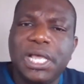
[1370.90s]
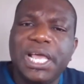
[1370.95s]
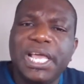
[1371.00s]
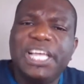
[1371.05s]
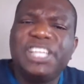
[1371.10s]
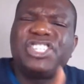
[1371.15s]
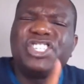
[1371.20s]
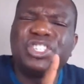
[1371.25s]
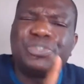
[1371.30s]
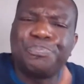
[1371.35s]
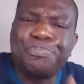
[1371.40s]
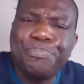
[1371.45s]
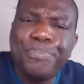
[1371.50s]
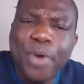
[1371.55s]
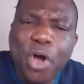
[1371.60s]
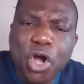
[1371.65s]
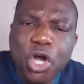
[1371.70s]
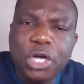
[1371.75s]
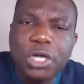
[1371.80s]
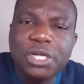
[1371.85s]
He
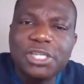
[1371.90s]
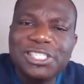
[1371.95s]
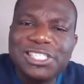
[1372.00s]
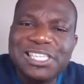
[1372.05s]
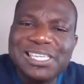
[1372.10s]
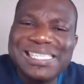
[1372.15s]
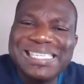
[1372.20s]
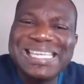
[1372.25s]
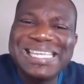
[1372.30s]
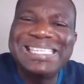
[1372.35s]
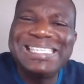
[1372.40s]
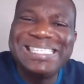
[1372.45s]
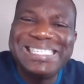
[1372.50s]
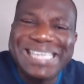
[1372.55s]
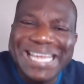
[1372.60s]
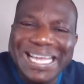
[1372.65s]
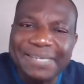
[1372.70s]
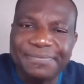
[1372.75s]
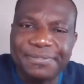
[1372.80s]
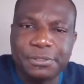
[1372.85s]
spoke to the
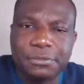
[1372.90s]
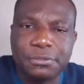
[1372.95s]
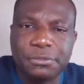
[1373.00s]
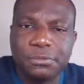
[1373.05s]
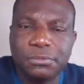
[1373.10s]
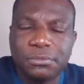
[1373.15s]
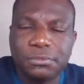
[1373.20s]
devil.